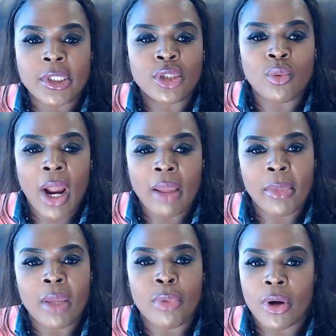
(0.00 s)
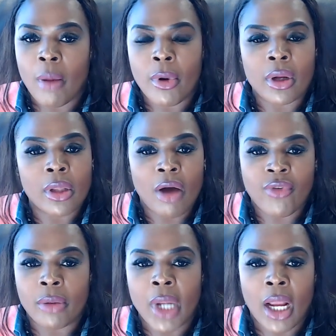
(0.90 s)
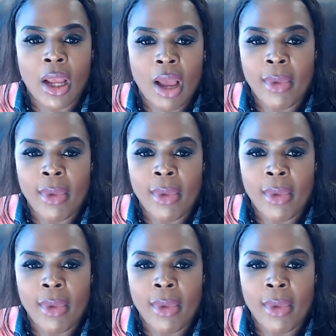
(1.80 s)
You write me, booker at bookerlawfirm.com.